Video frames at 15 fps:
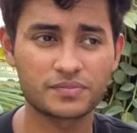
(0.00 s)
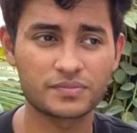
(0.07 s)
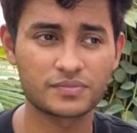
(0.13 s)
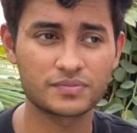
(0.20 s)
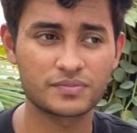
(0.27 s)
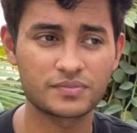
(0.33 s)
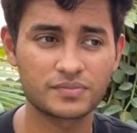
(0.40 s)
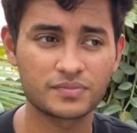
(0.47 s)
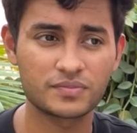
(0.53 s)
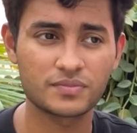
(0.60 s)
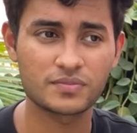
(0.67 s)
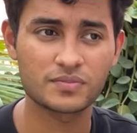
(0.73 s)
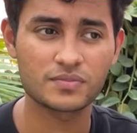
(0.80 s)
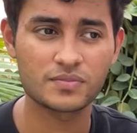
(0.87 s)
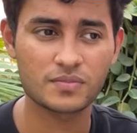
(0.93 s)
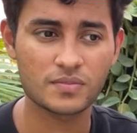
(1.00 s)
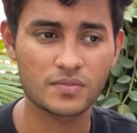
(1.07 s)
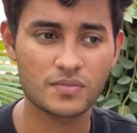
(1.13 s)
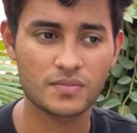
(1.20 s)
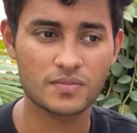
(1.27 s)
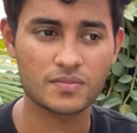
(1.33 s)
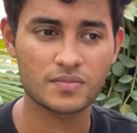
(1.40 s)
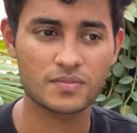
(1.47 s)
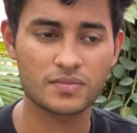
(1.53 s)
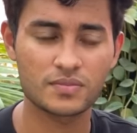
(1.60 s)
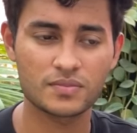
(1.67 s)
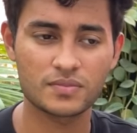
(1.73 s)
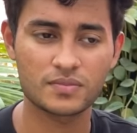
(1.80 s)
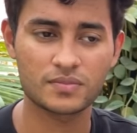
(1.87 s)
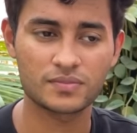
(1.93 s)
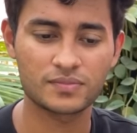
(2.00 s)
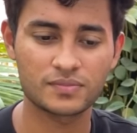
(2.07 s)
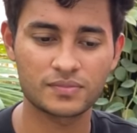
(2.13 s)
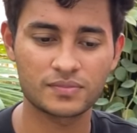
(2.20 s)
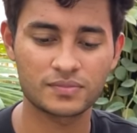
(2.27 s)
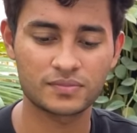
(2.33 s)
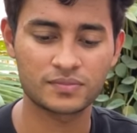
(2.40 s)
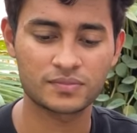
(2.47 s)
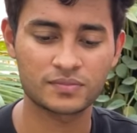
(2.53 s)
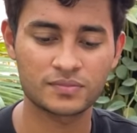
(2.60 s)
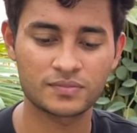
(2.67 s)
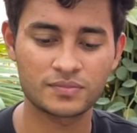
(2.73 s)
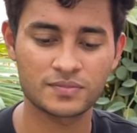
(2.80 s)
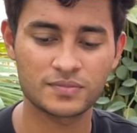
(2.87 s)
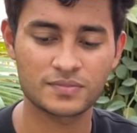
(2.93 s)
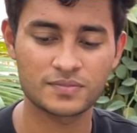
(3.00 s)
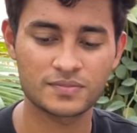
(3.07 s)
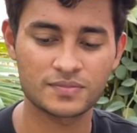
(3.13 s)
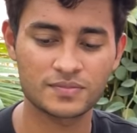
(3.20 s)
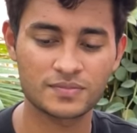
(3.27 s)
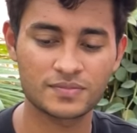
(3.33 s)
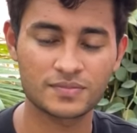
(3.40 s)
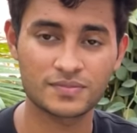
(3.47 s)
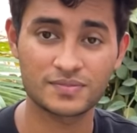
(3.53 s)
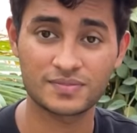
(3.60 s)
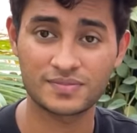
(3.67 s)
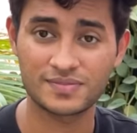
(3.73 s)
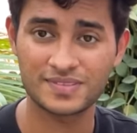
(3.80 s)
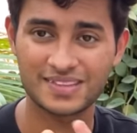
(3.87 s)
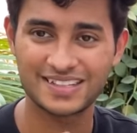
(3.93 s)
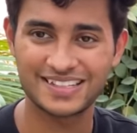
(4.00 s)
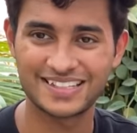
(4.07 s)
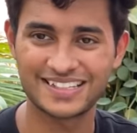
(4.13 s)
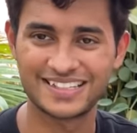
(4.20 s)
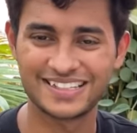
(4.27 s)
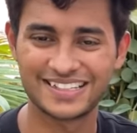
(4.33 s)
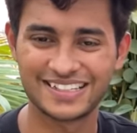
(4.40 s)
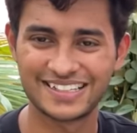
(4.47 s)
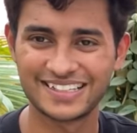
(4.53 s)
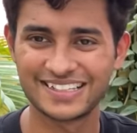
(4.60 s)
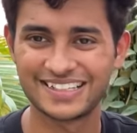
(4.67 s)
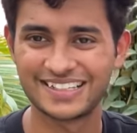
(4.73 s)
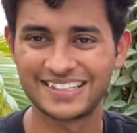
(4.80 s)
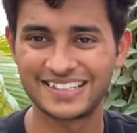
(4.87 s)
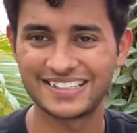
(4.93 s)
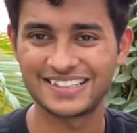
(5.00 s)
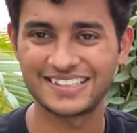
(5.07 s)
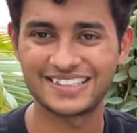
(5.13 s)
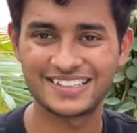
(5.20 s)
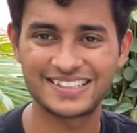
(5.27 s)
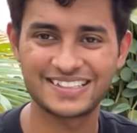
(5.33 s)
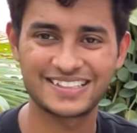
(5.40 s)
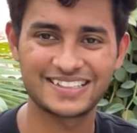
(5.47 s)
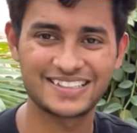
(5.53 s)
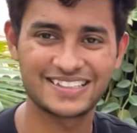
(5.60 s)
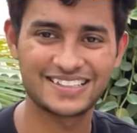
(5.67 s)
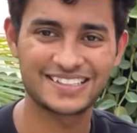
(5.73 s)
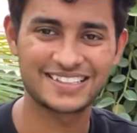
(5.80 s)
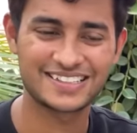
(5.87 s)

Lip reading: This person isn't speaking.